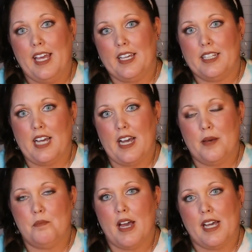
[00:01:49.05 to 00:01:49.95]
and
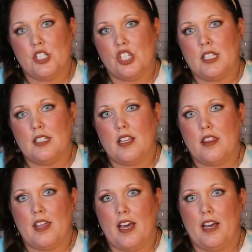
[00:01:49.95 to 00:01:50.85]
I
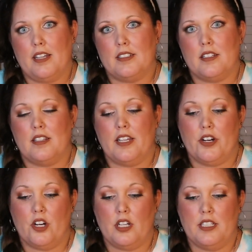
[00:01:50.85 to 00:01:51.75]
imagine that
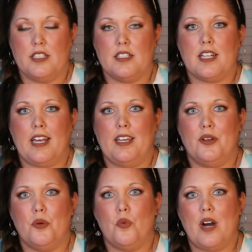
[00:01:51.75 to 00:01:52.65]
there is
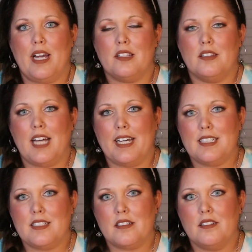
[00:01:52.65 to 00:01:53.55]
a white
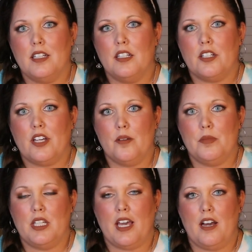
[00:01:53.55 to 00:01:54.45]
light
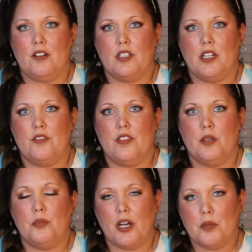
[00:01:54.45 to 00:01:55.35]
coming out of
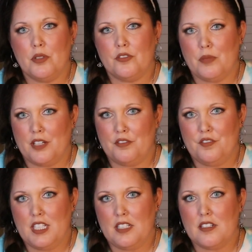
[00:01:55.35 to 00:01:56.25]
the bottom of my
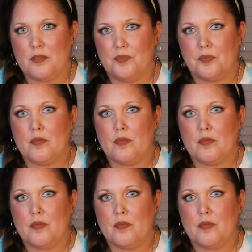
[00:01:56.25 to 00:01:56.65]
feet